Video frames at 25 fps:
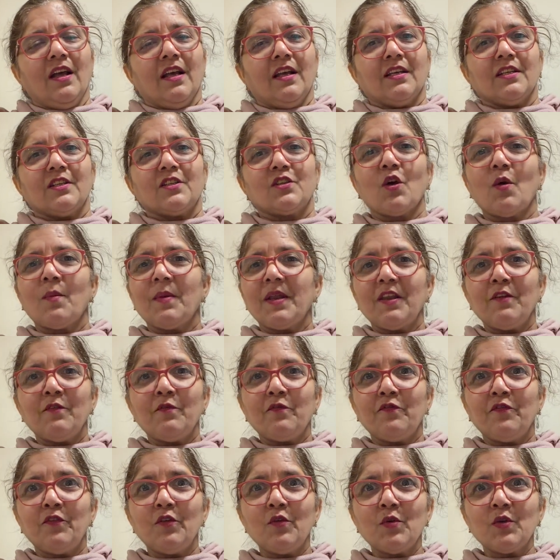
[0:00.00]
so many
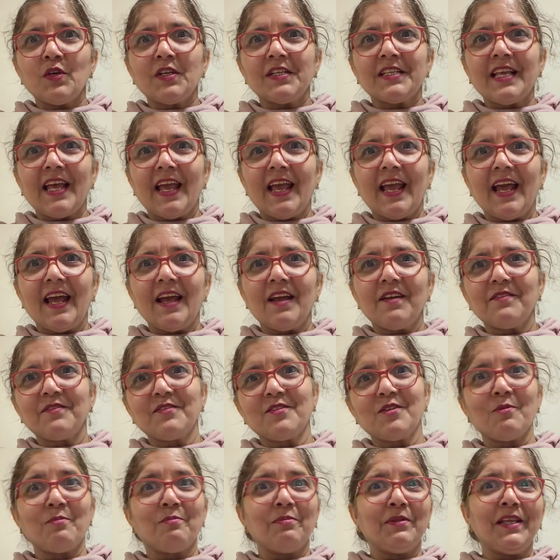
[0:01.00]
viewers I have.
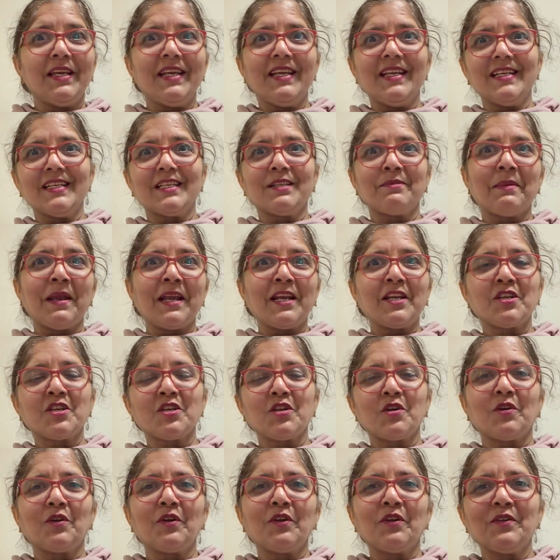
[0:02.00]
So please make
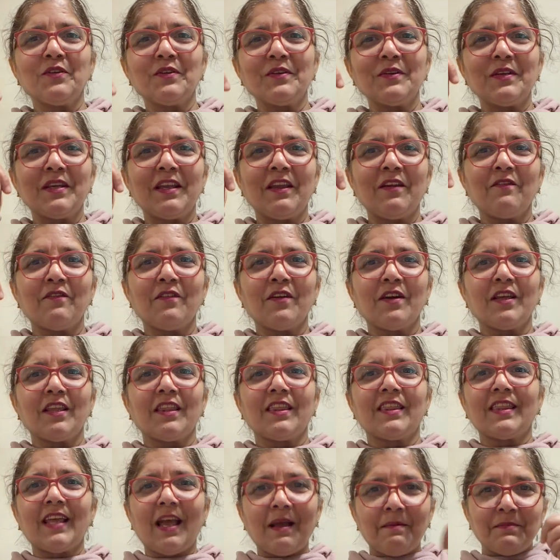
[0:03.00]
sure you give a
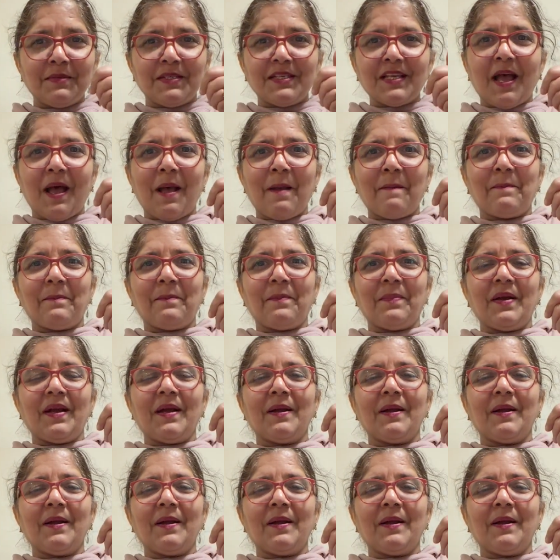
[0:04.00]
thumbs up,